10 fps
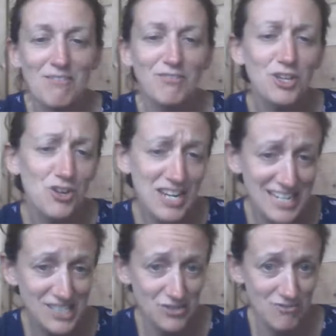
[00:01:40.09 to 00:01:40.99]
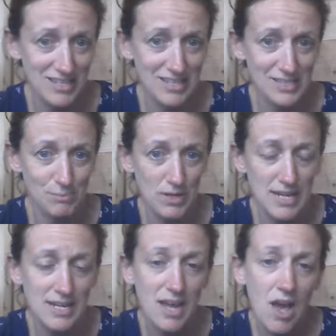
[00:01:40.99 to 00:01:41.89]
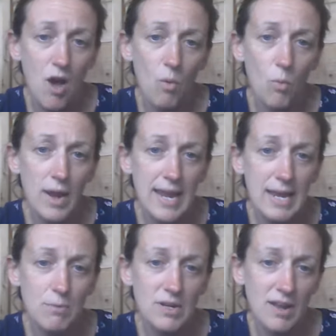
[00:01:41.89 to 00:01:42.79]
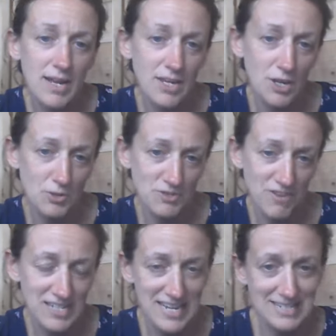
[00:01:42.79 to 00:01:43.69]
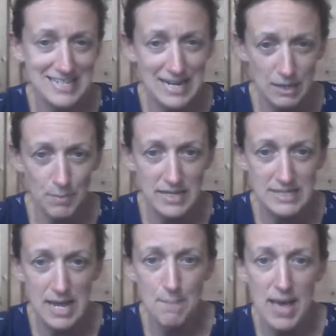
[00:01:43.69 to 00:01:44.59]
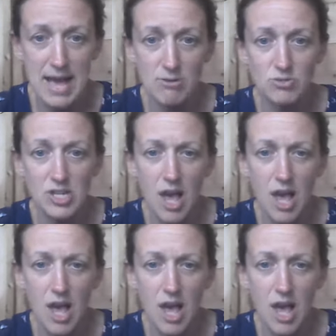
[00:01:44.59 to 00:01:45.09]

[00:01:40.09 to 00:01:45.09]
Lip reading: For your history this week, we would like you to find out a little bit about